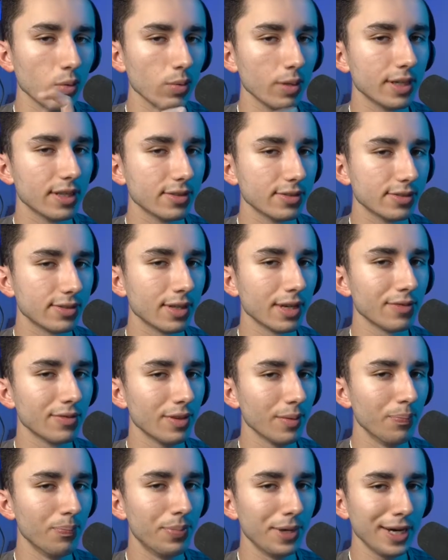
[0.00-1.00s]
we can save the
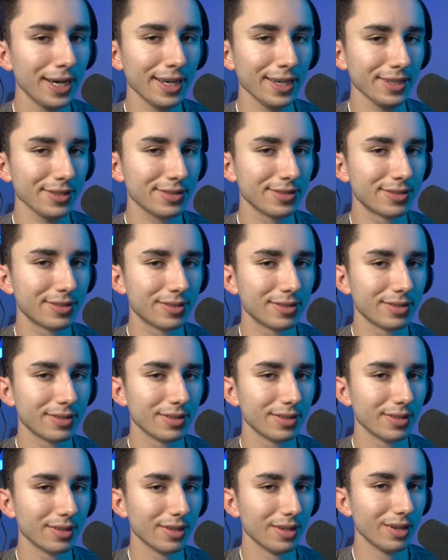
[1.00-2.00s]
best
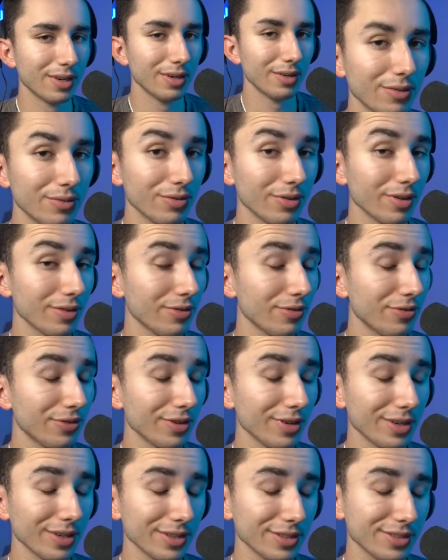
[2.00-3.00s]
for
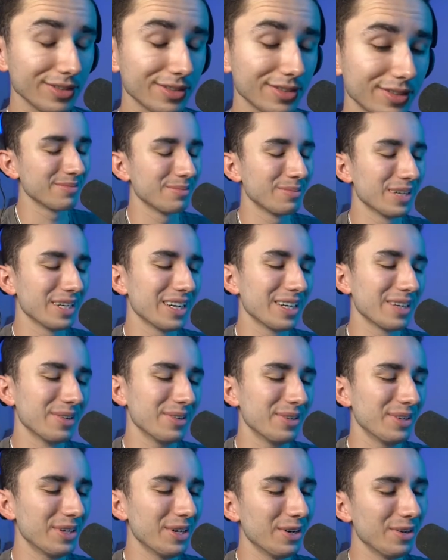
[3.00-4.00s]
first. But I don't
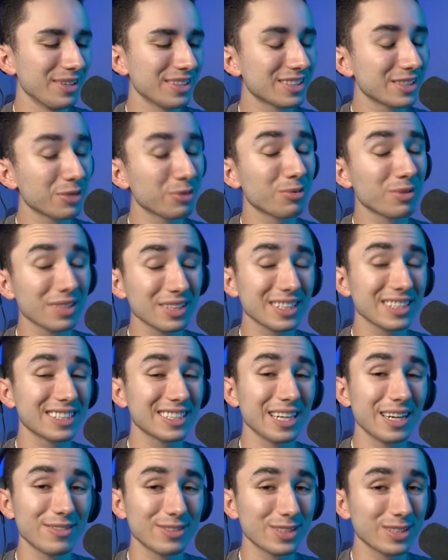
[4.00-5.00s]
know, it's a really
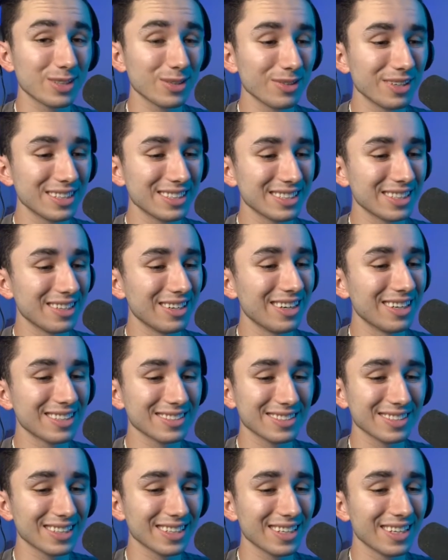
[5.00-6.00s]
tough choice, and
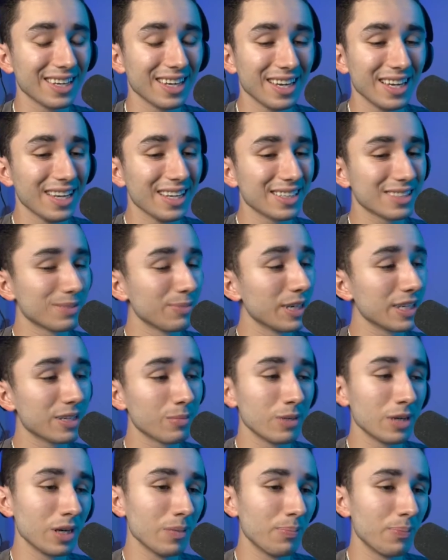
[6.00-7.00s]
honestly, it's making
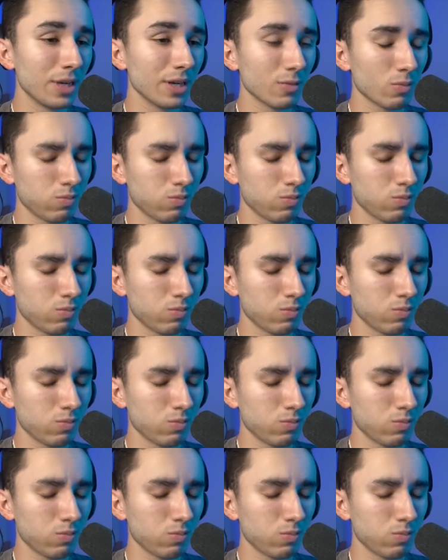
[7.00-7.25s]
me a bit